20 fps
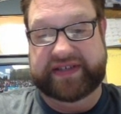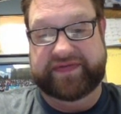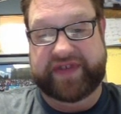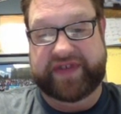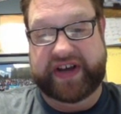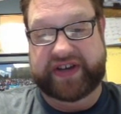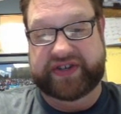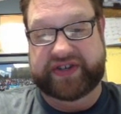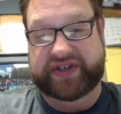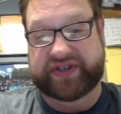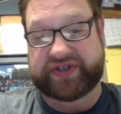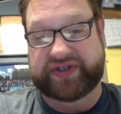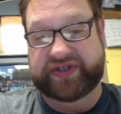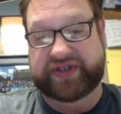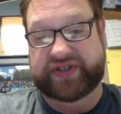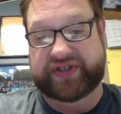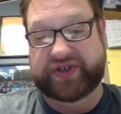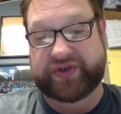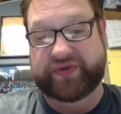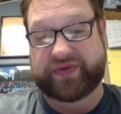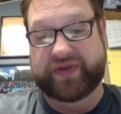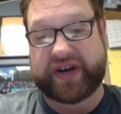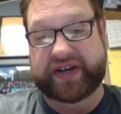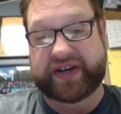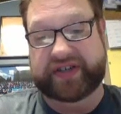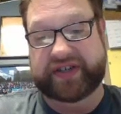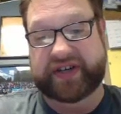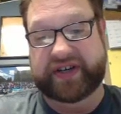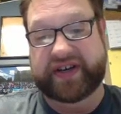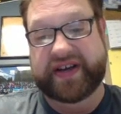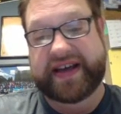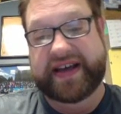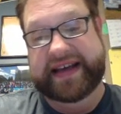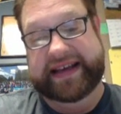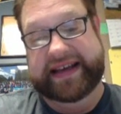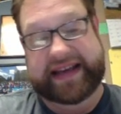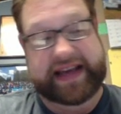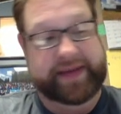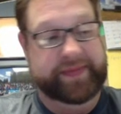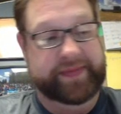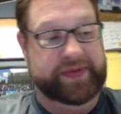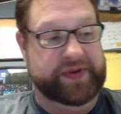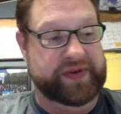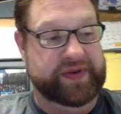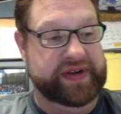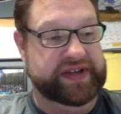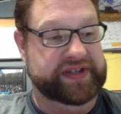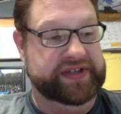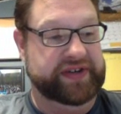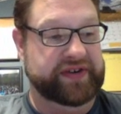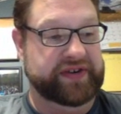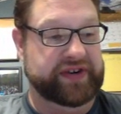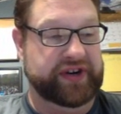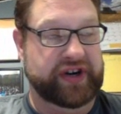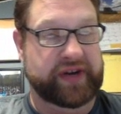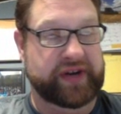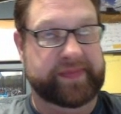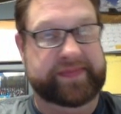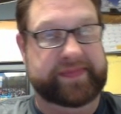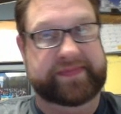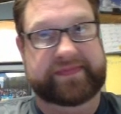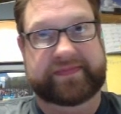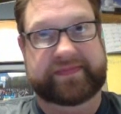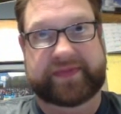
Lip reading: invasions to Russia came through Eastern Europe.